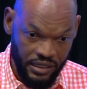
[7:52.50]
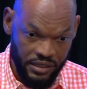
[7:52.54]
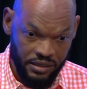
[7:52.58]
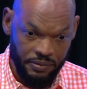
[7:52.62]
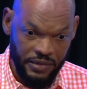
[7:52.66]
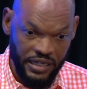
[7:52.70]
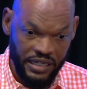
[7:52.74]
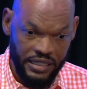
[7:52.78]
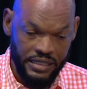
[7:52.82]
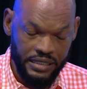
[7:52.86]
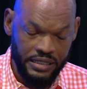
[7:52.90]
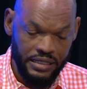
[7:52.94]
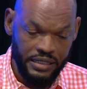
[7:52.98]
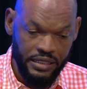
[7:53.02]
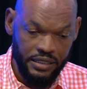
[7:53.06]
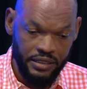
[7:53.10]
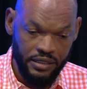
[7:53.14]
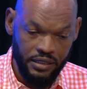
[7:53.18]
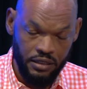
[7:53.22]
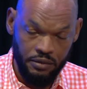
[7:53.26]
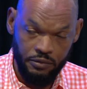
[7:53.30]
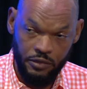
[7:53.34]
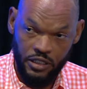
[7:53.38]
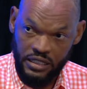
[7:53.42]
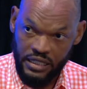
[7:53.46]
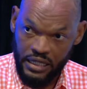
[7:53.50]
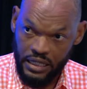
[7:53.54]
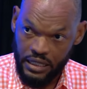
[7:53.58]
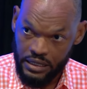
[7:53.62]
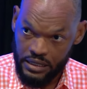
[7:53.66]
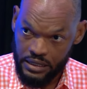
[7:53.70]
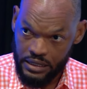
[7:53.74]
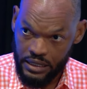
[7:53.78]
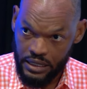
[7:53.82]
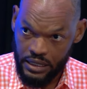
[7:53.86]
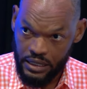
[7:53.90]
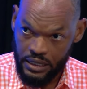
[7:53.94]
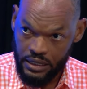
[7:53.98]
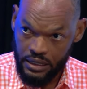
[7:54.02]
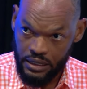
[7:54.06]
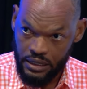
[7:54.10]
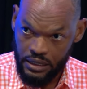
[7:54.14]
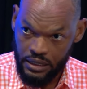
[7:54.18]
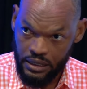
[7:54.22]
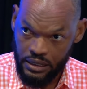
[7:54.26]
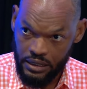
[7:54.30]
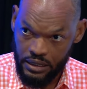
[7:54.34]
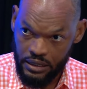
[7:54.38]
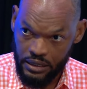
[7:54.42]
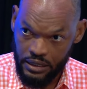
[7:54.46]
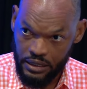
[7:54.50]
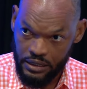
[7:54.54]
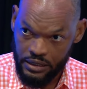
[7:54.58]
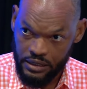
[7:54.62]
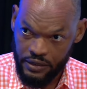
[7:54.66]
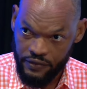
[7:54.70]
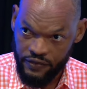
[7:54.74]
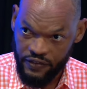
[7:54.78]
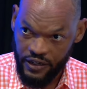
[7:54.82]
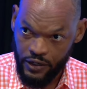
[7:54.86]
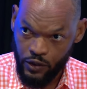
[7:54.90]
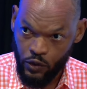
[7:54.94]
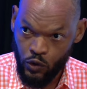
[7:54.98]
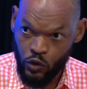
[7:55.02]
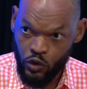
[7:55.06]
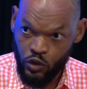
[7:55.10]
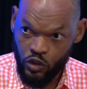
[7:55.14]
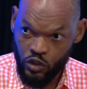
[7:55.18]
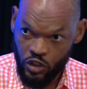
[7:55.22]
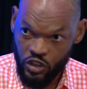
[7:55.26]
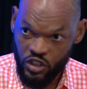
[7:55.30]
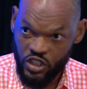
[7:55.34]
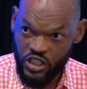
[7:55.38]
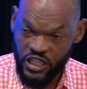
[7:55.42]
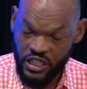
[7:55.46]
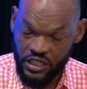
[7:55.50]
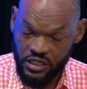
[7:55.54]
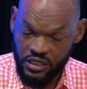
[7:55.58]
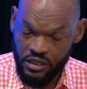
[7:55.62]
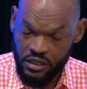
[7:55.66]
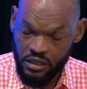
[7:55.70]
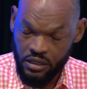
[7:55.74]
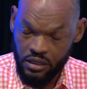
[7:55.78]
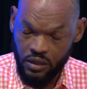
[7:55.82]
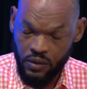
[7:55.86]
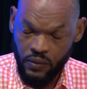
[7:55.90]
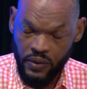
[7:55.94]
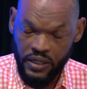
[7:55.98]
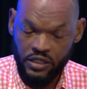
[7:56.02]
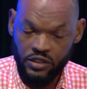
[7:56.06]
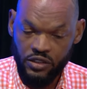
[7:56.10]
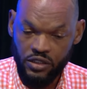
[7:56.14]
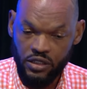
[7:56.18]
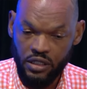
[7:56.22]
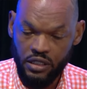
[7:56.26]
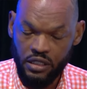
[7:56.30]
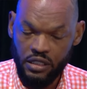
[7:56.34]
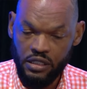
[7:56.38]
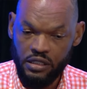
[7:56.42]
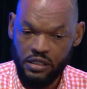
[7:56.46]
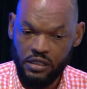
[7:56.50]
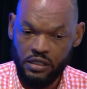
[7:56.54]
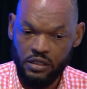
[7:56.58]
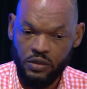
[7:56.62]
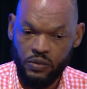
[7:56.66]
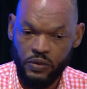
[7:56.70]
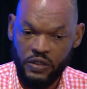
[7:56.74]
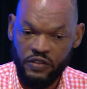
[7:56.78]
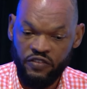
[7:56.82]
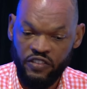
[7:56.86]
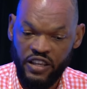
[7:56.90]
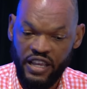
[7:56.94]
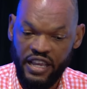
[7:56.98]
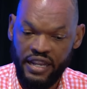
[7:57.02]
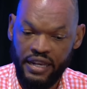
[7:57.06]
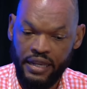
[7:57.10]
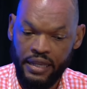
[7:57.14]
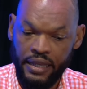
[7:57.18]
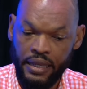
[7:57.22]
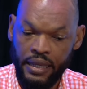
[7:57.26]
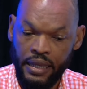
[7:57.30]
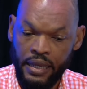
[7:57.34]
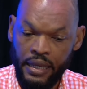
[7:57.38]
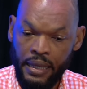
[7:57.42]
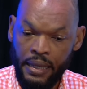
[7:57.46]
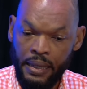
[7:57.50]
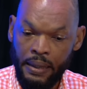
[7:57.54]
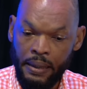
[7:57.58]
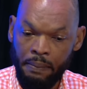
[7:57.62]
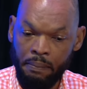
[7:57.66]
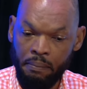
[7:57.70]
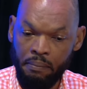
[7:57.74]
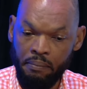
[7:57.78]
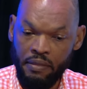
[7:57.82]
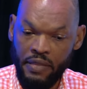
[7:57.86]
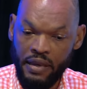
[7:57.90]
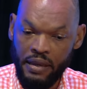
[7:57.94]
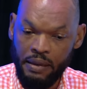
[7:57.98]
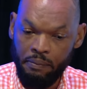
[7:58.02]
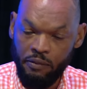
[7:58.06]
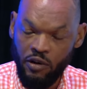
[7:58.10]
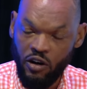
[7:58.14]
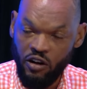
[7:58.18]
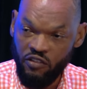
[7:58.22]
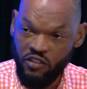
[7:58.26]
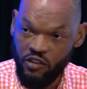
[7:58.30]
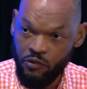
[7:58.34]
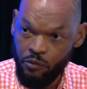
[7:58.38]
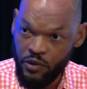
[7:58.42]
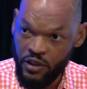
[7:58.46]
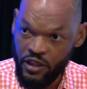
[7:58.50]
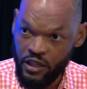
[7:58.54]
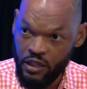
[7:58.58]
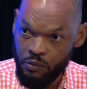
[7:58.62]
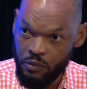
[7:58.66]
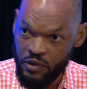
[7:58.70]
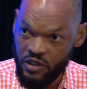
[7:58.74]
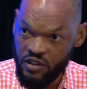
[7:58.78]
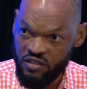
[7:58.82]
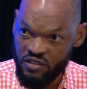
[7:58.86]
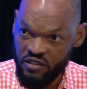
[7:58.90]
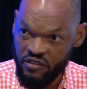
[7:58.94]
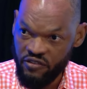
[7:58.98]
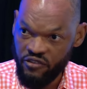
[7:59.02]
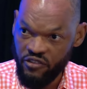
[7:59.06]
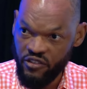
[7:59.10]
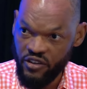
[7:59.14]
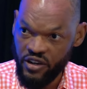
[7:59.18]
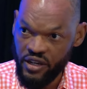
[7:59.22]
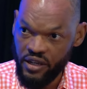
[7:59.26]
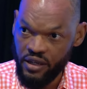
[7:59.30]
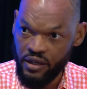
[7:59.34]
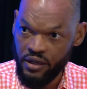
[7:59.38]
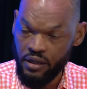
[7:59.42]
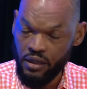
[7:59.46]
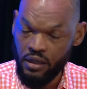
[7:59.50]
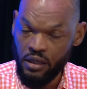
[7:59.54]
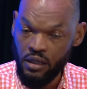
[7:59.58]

as my senior, but I'll say this, if I could suggest. The question isn't if any member of the PNP is afraid.